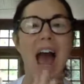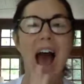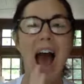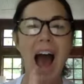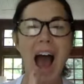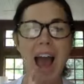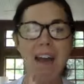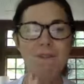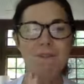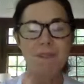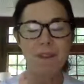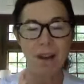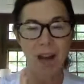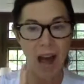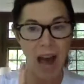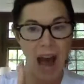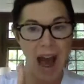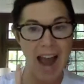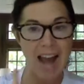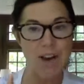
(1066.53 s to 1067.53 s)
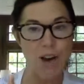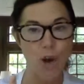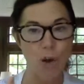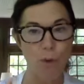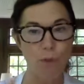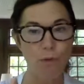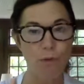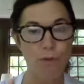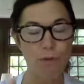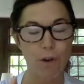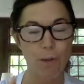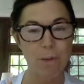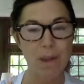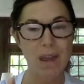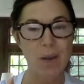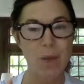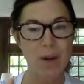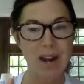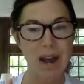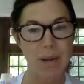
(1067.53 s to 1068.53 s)
I know for
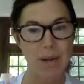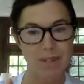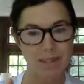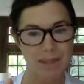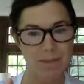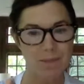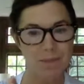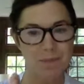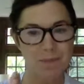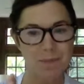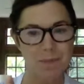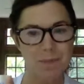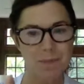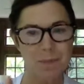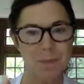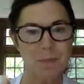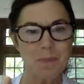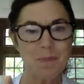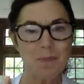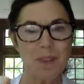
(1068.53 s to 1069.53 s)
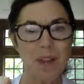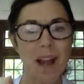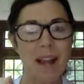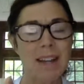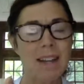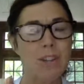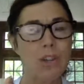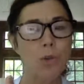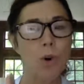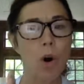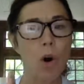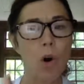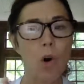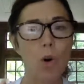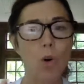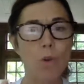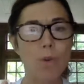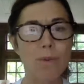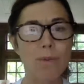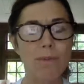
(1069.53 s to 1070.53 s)
me, when I could do a
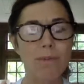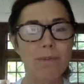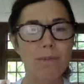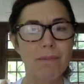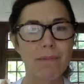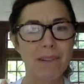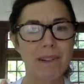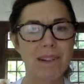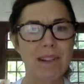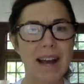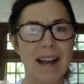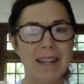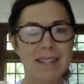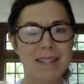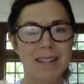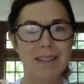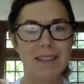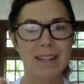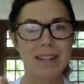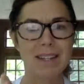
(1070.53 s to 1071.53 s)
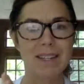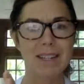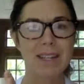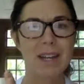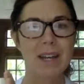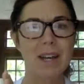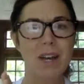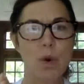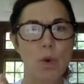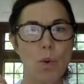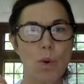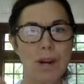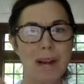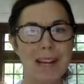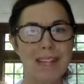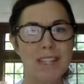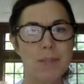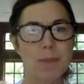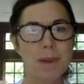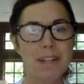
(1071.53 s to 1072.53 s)
whole class on this. When
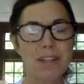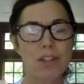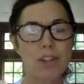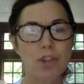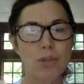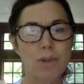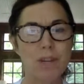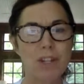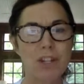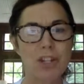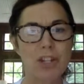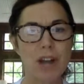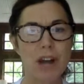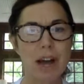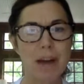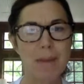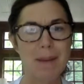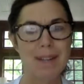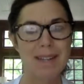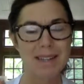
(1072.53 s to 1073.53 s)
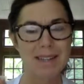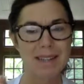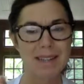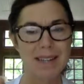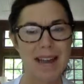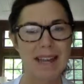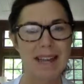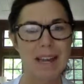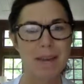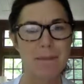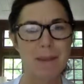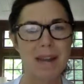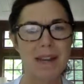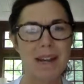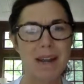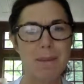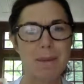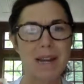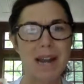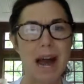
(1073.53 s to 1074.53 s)
I spent too much time as a psychic
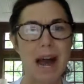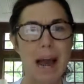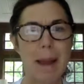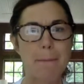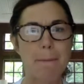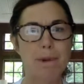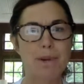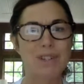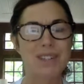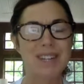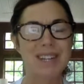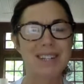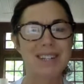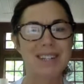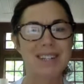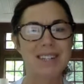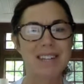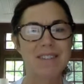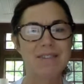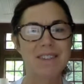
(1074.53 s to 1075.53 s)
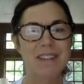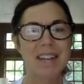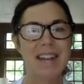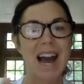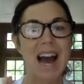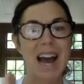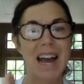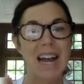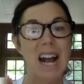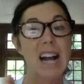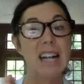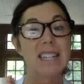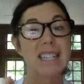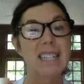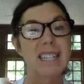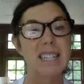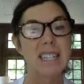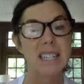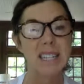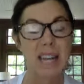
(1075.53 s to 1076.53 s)
medium and hypersensitivity, I got
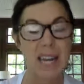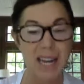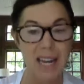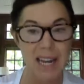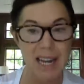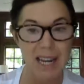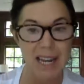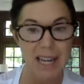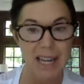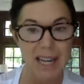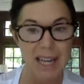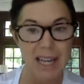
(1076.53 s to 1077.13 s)
sick.